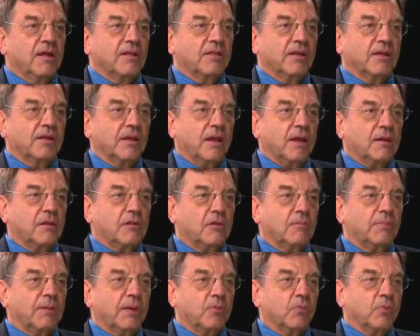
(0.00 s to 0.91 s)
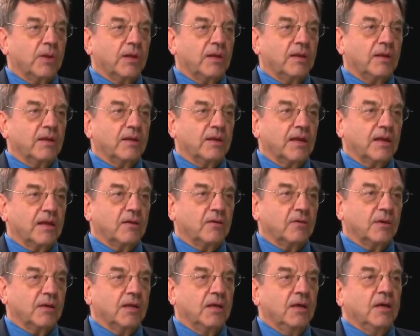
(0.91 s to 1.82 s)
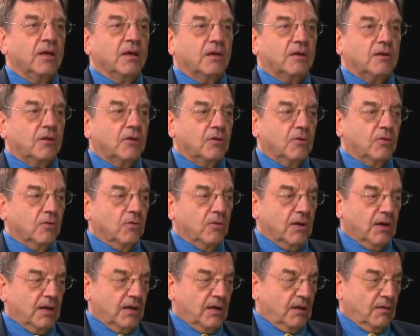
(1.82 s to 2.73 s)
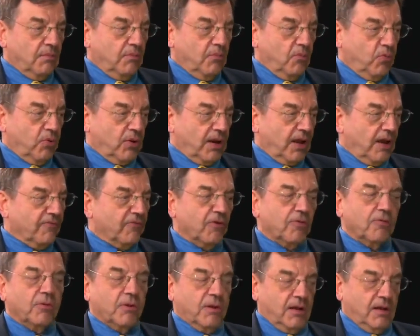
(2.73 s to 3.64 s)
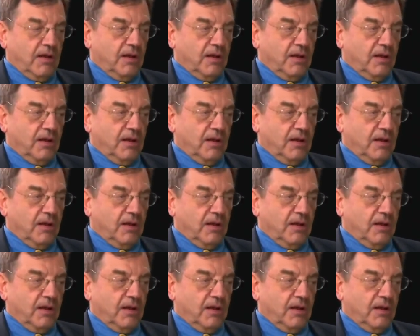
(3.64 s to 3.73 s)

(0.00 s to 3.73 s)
the debts would be written down to whatever